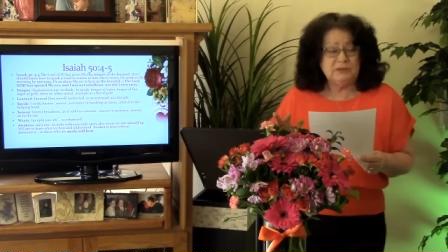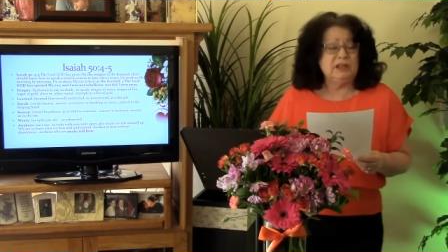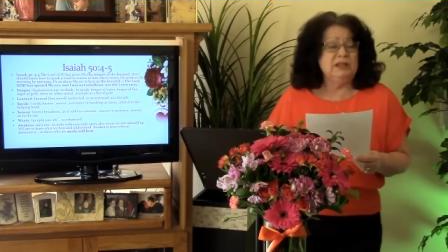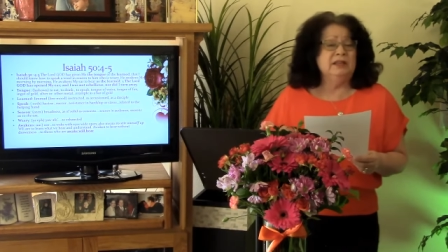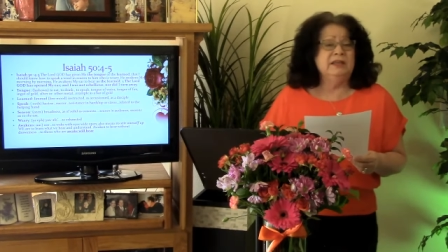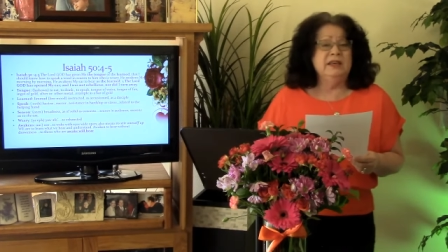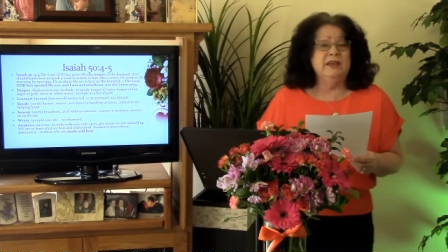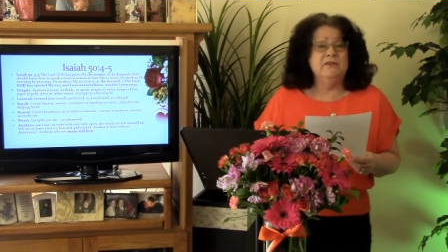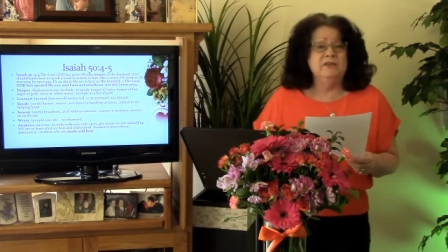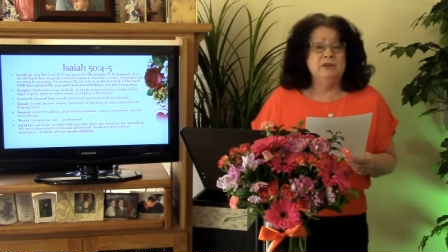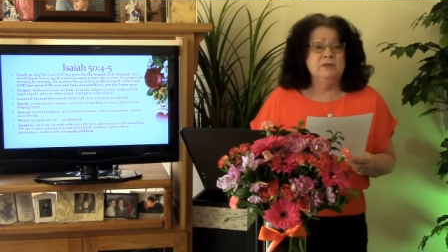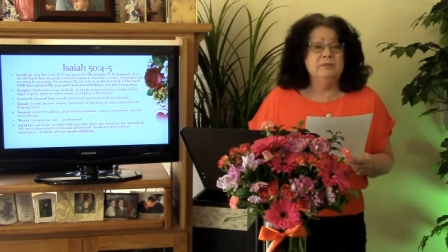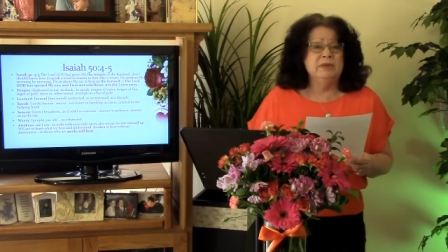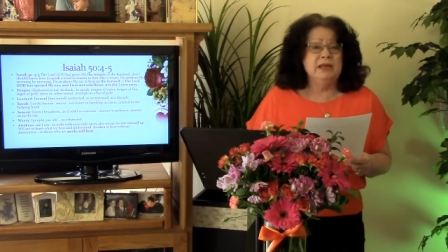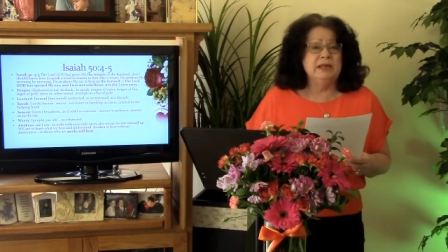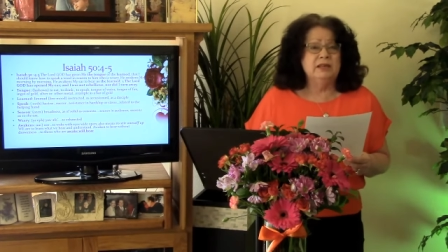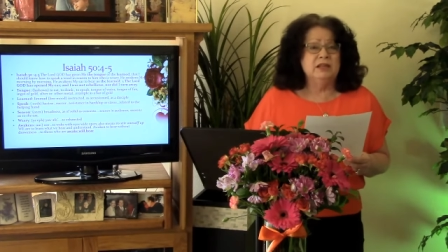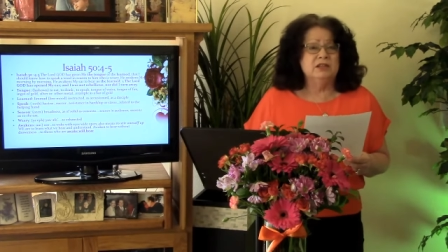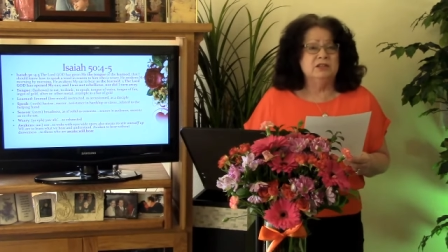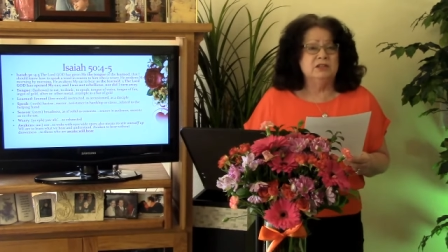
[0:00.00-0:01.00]
giving
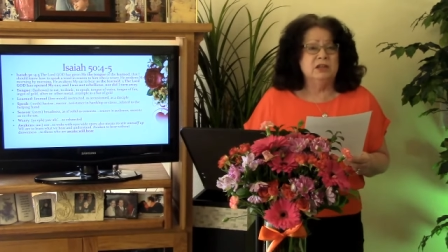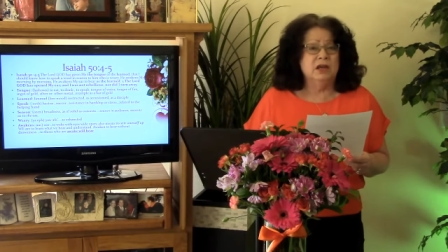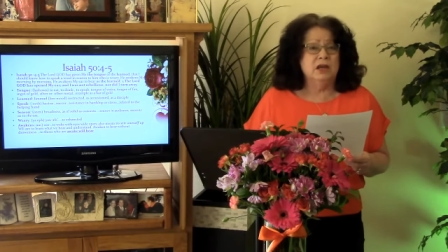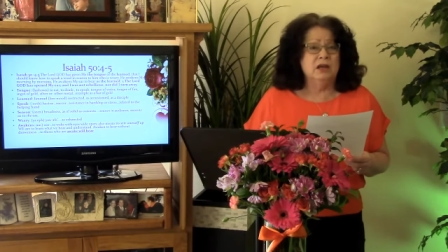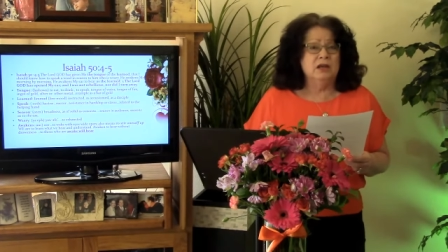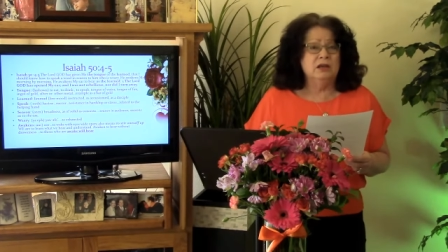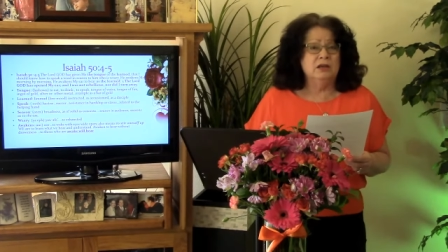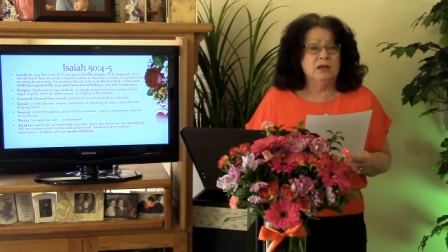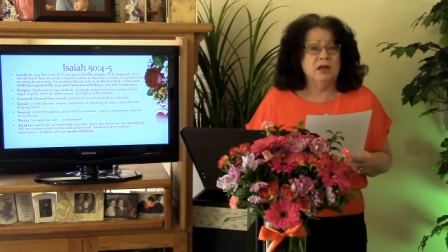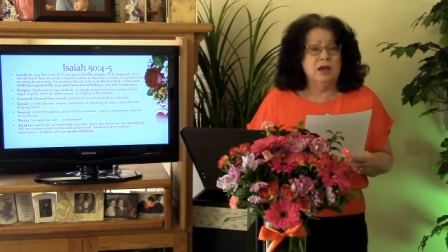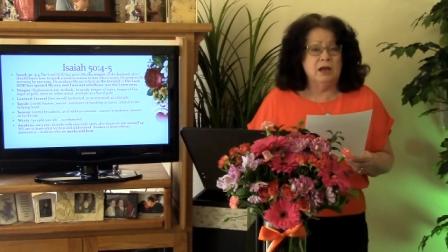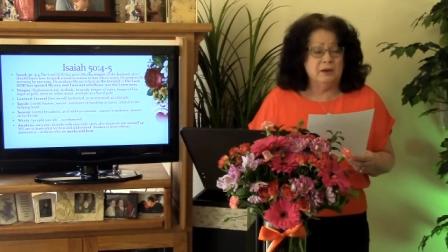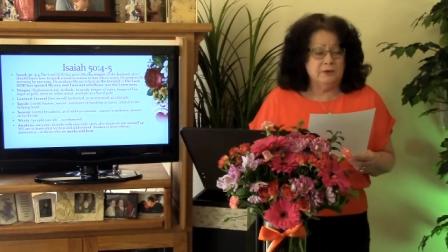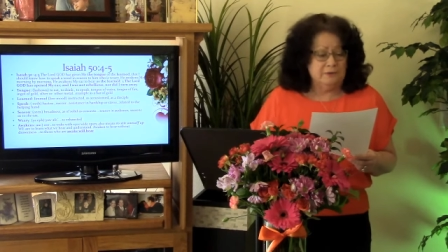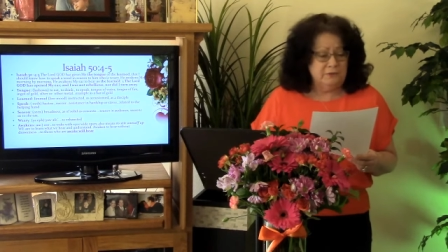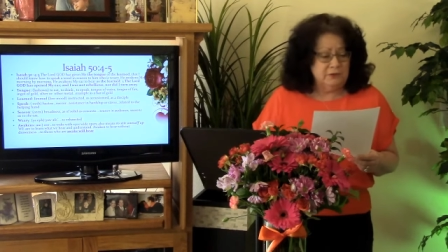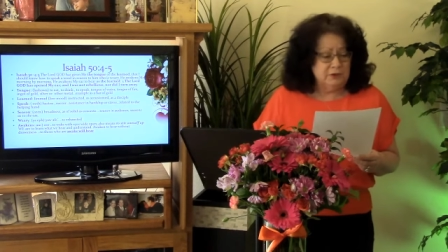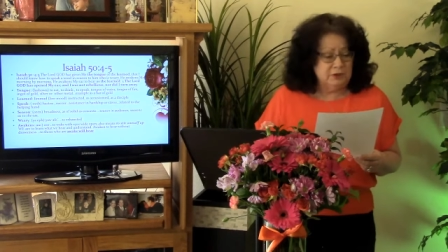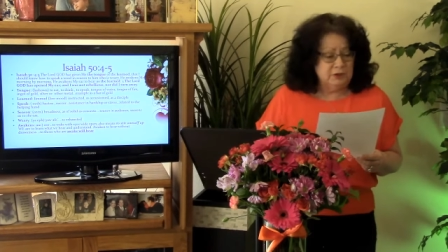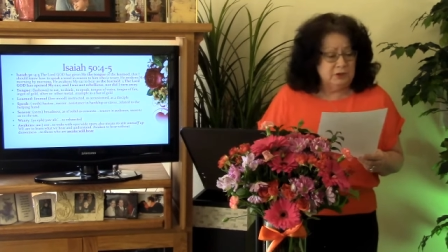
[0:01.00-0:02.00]
me the tongue
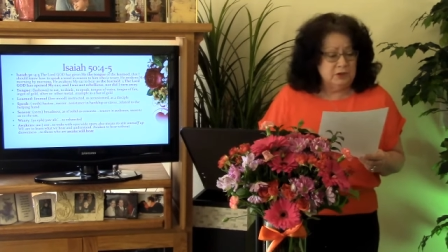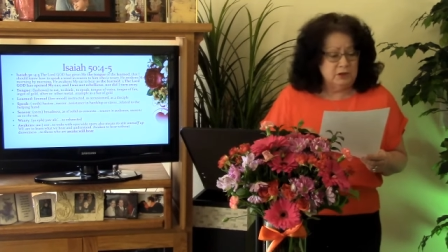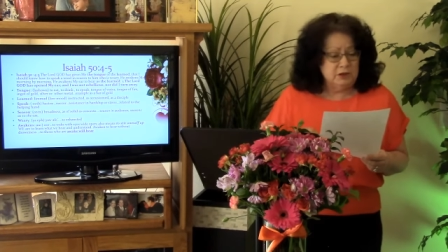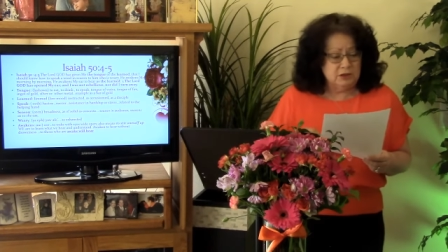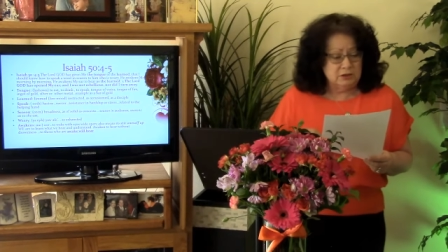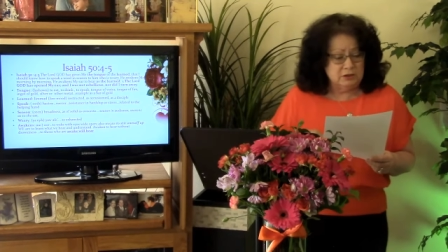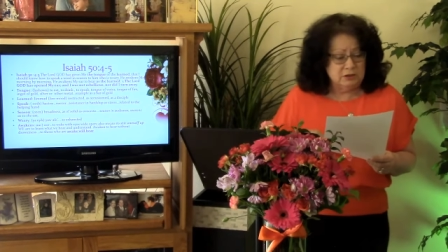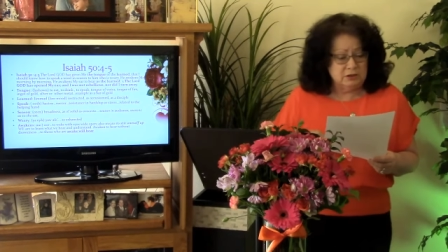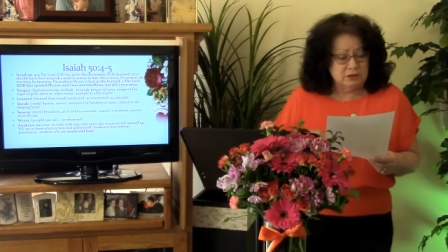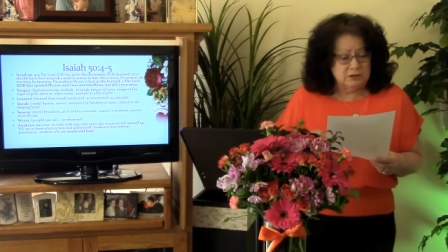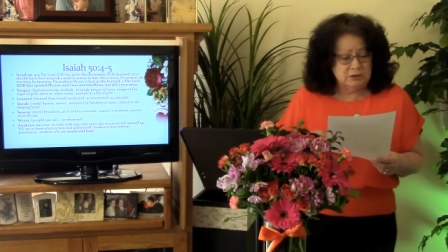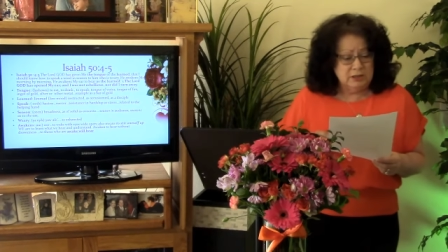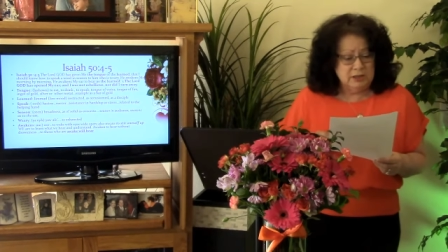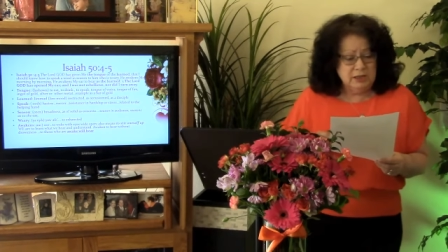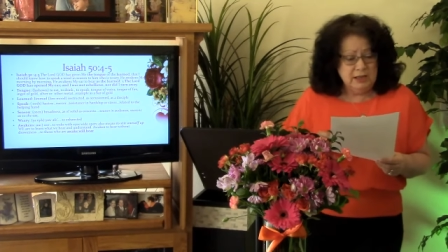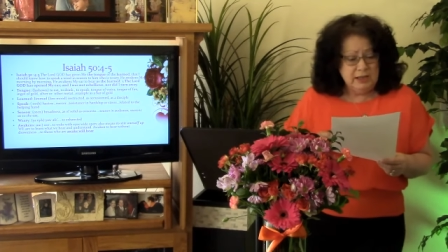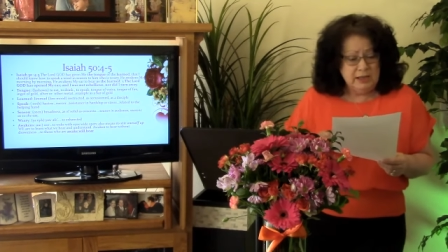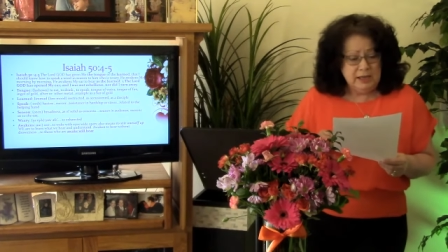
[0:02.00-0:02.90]
of the learned,